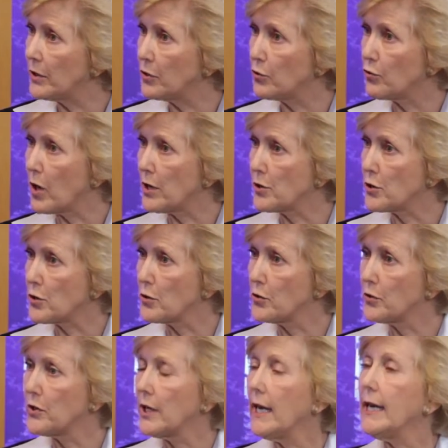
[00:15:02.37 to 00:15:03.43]

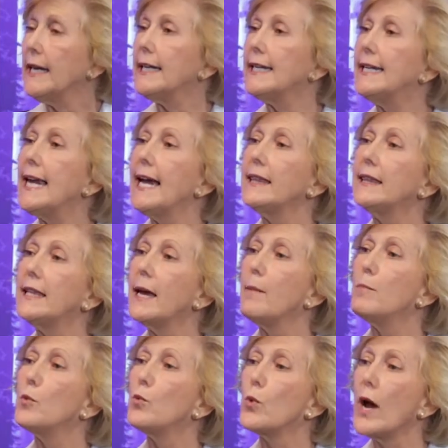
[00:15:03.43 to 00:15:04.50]
structures, get
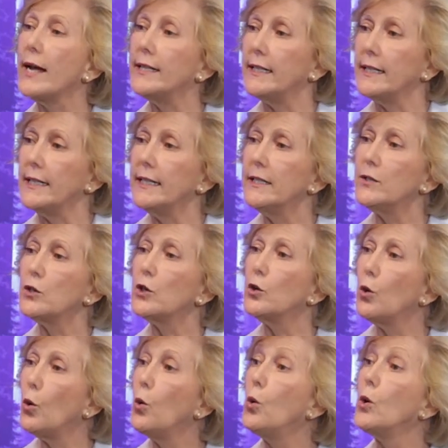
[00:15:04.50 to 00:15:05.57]
them ready. It's an
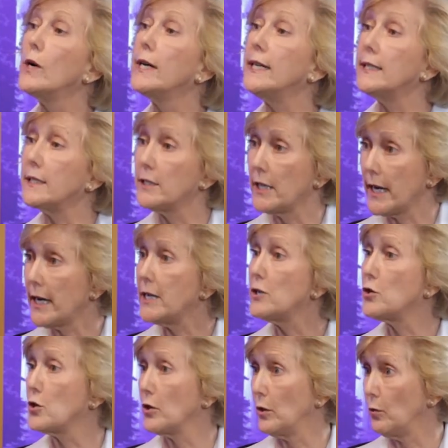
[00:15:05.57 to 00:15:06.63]

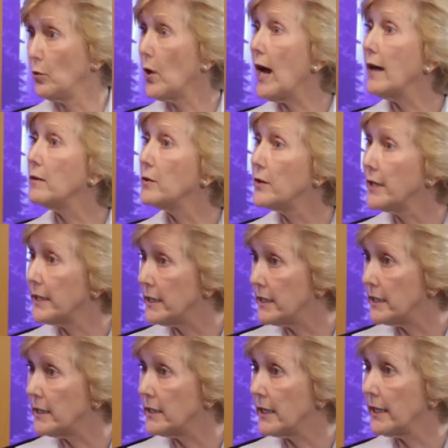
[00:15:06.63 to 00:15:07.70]
orientation rather than a
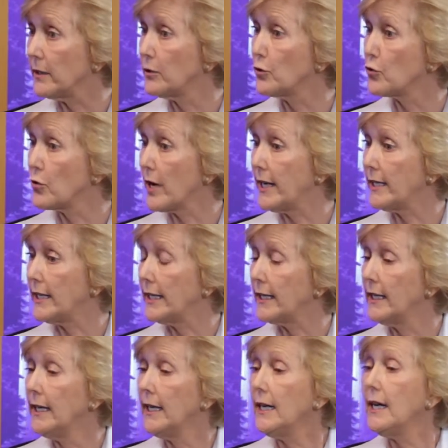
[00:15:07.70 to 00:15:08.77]
detailed training.
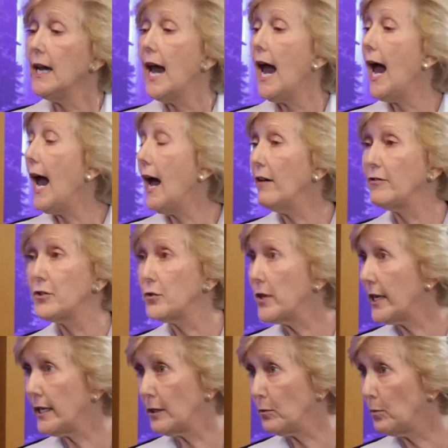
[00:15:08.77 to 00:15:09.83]
After
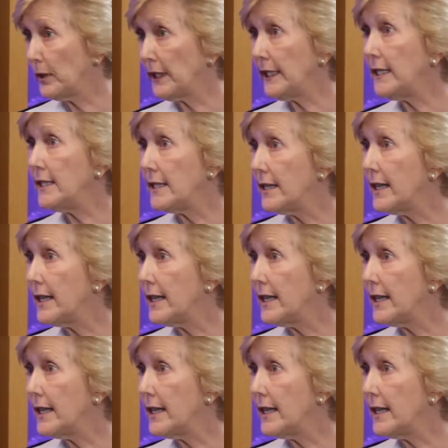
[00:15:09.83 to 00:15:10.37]
they complete